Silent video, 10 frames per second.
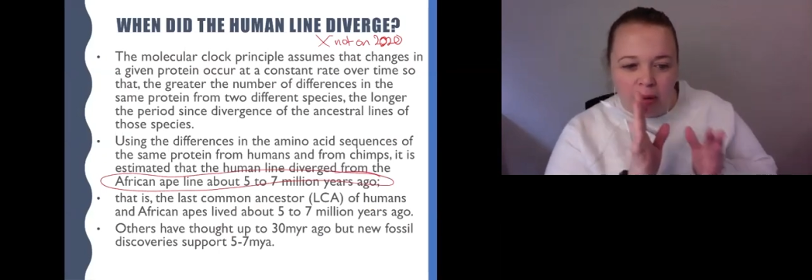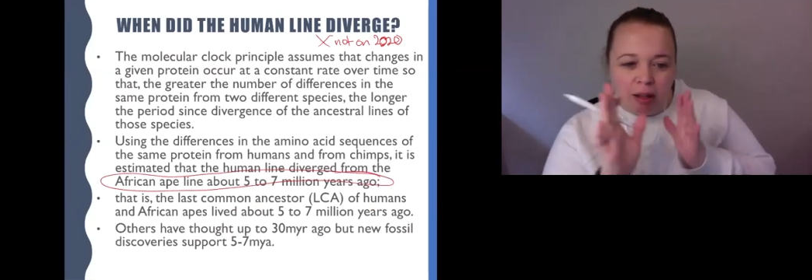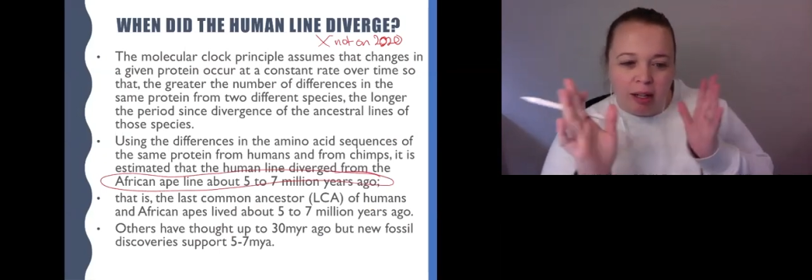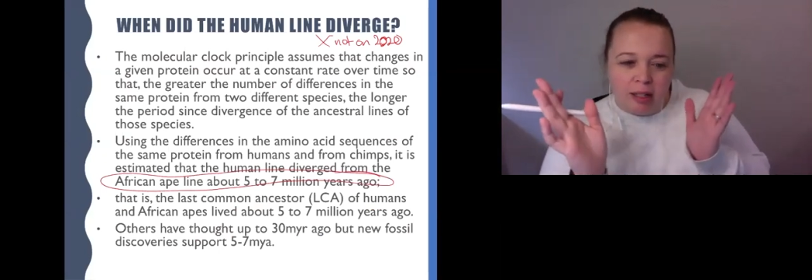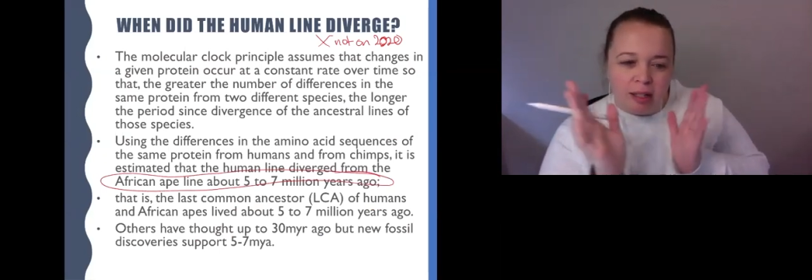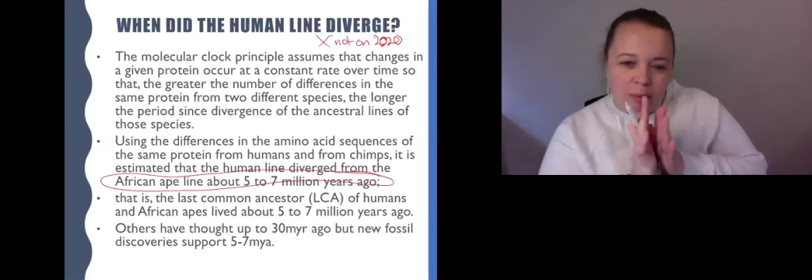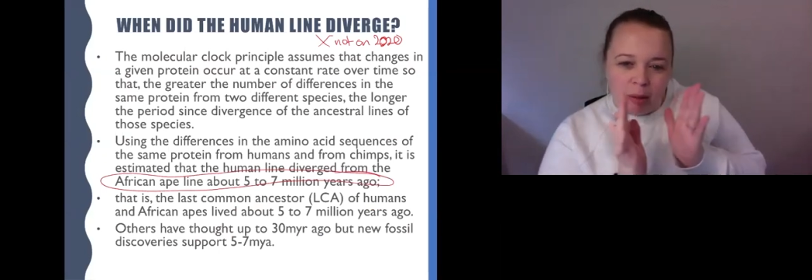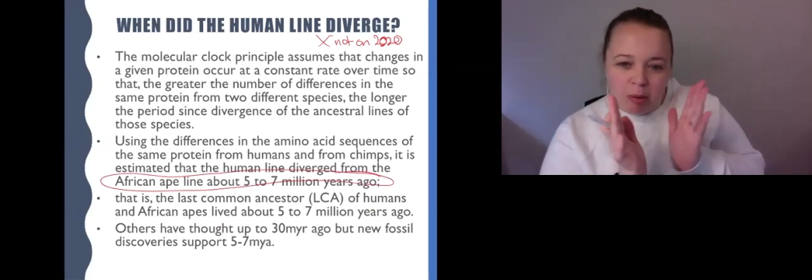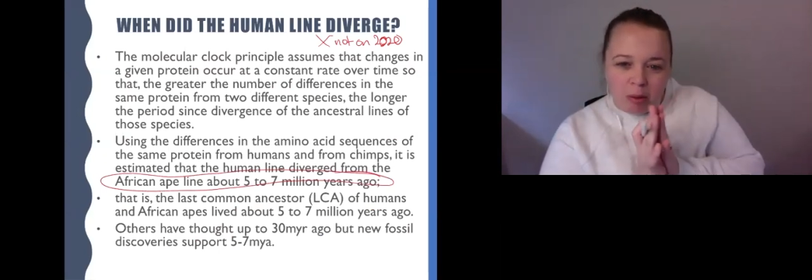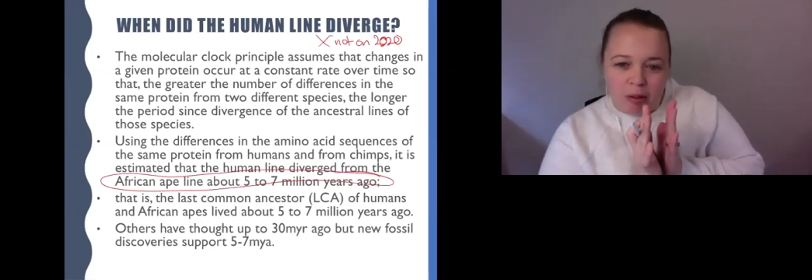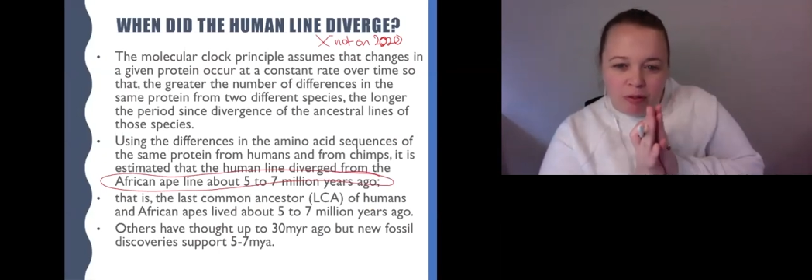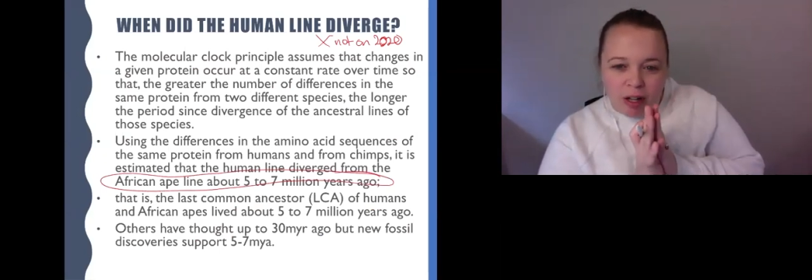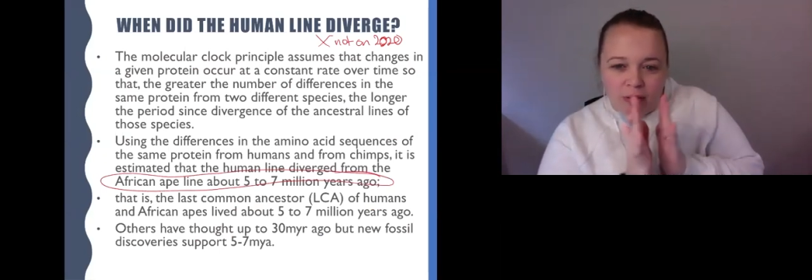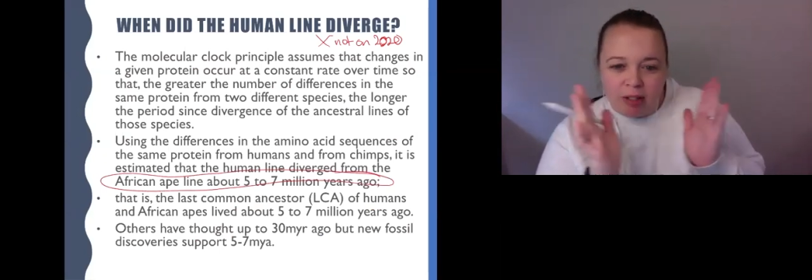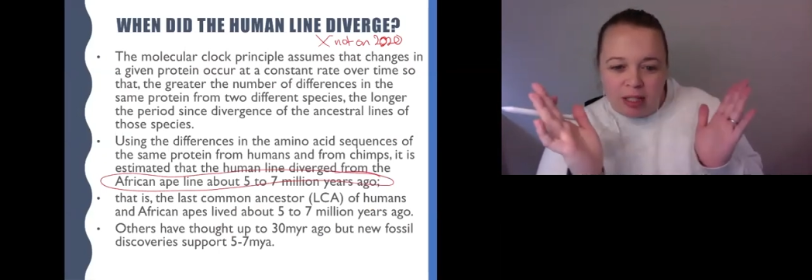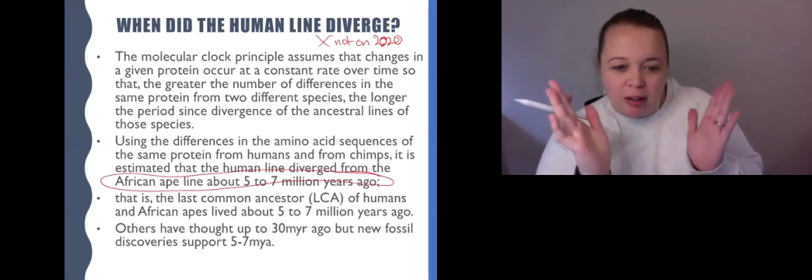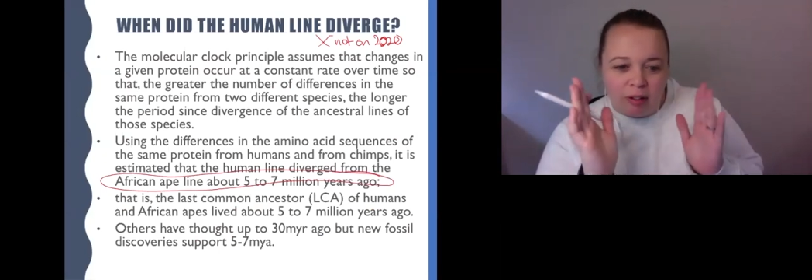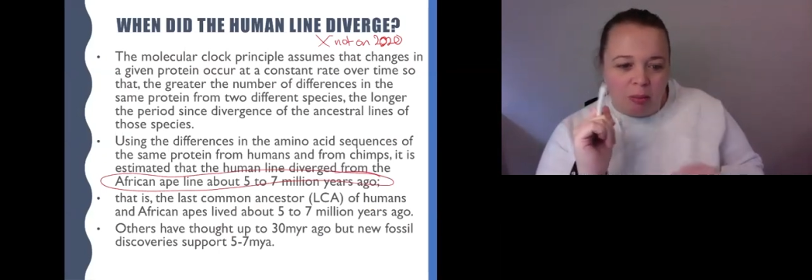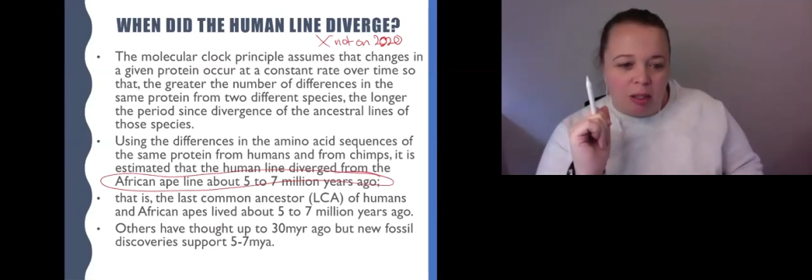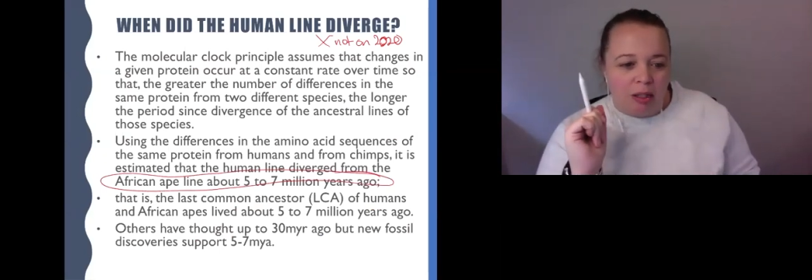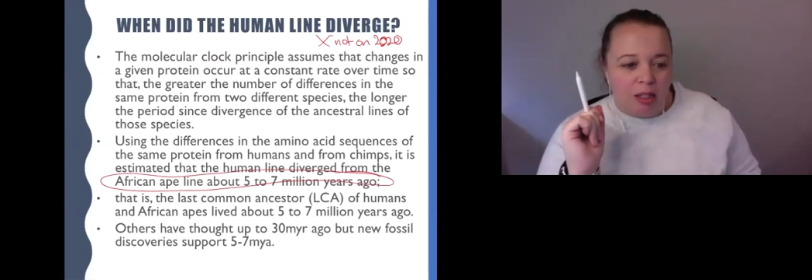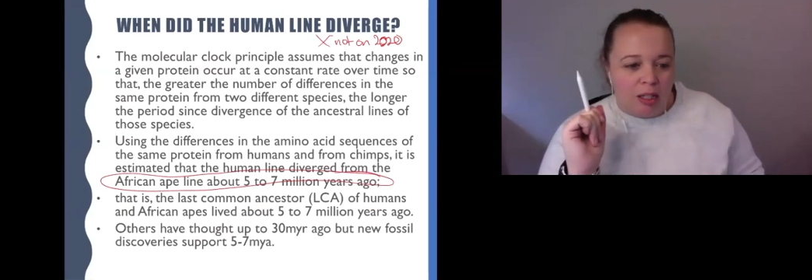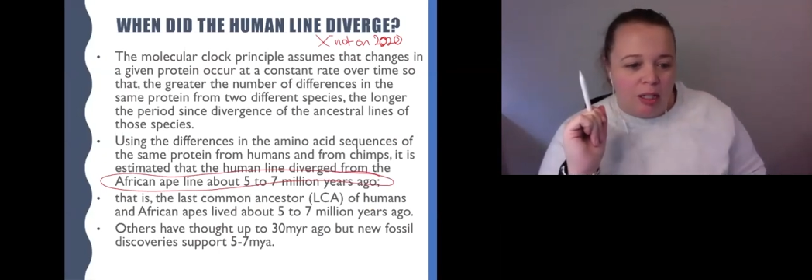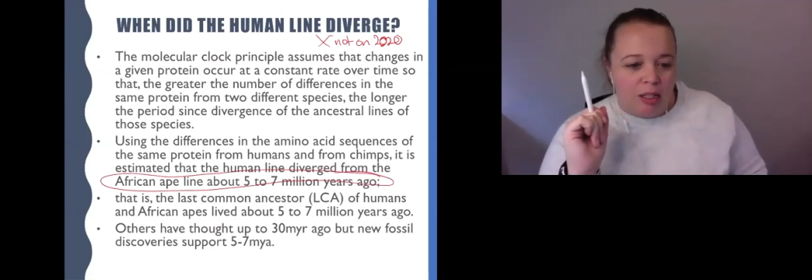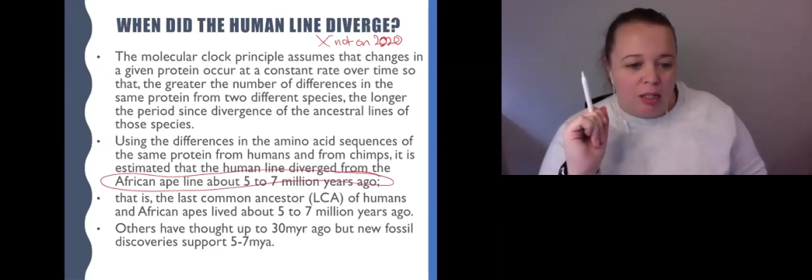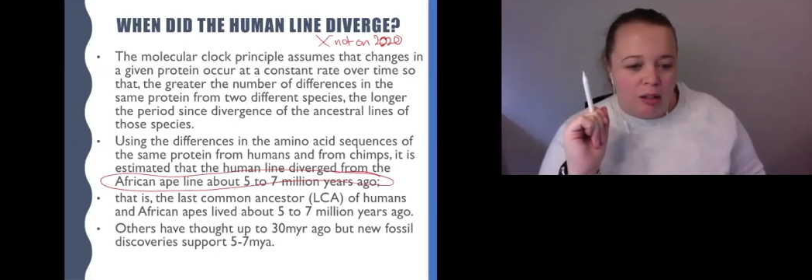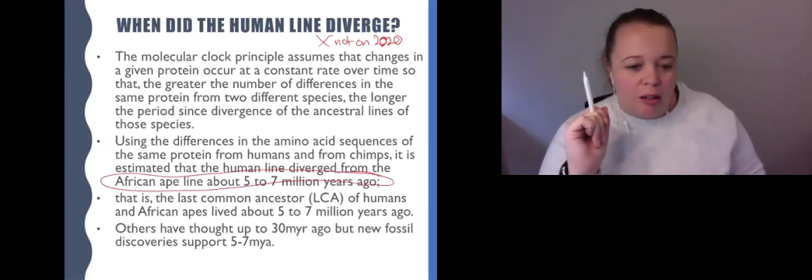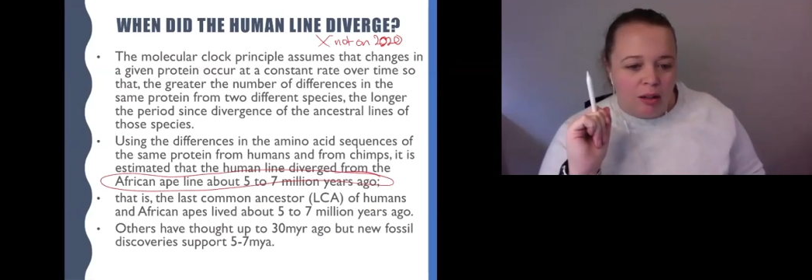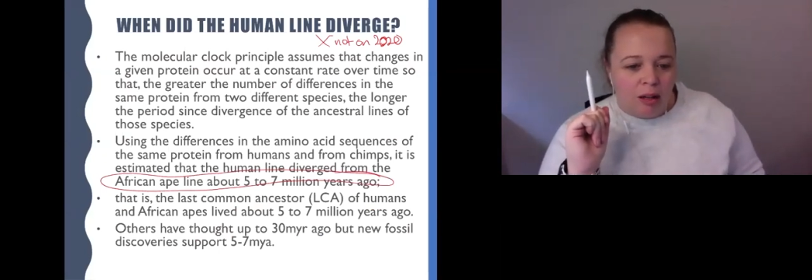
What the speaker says: line somewhere between 5 to 7 million years ago.